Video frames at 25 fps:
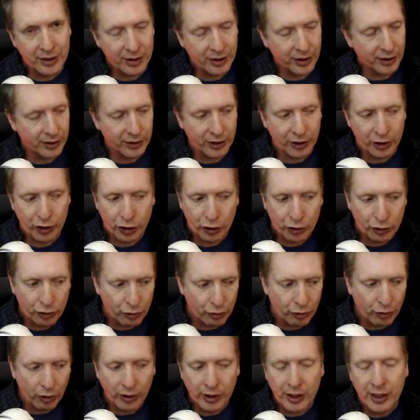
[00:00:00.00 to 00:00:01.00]
that
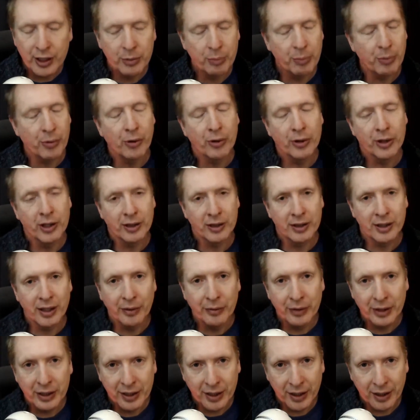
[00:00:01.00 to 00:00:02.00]
destroys
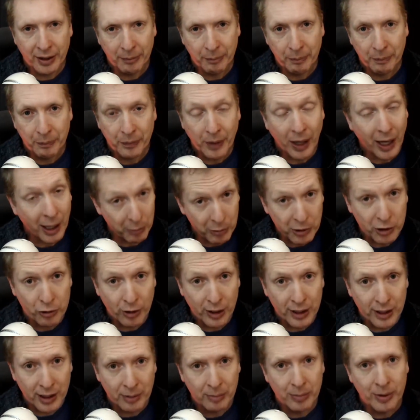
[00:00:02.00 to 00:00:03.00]
productivity. I was
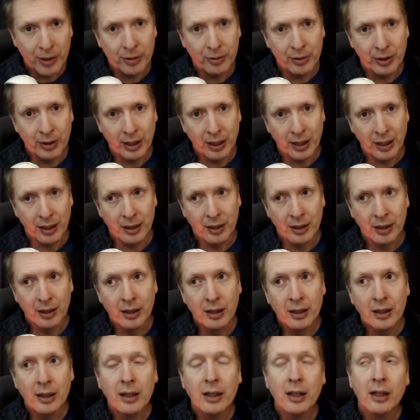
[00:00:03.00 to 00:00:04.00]
right about that.
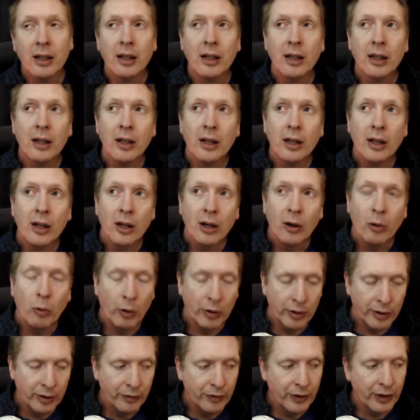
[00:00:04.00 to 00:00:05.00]

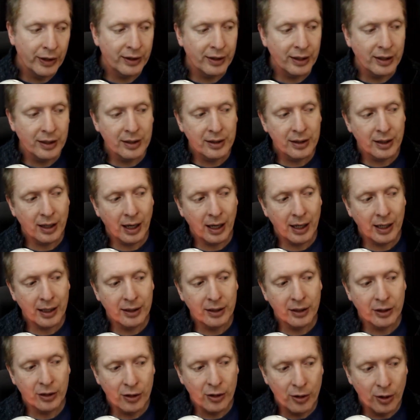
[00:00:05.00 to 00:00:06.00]
One of the things that I
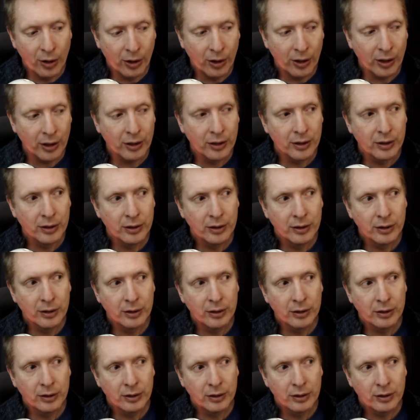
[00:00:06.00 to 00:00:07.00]
did not
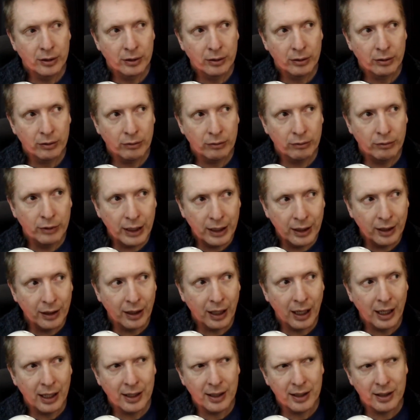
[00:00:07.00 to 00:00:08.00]

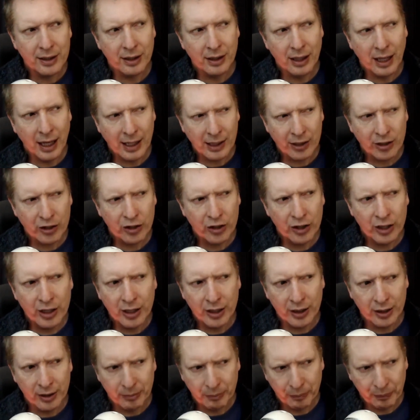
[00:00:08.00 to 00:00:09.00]
realize last
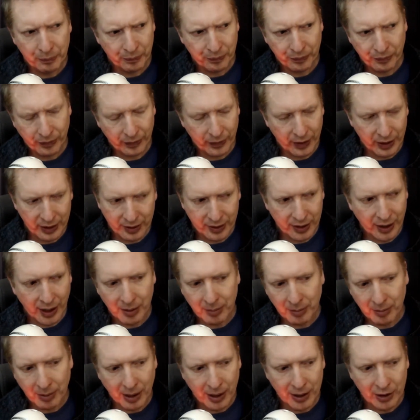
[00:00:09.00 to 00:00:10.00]
year, this
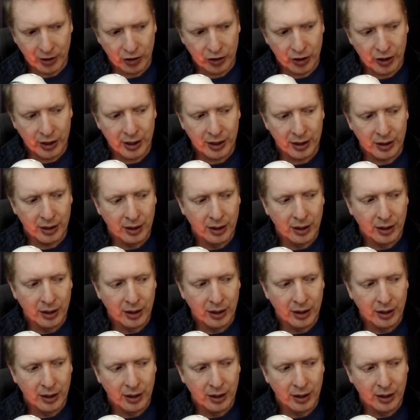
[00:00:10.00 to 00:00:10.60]
time last year,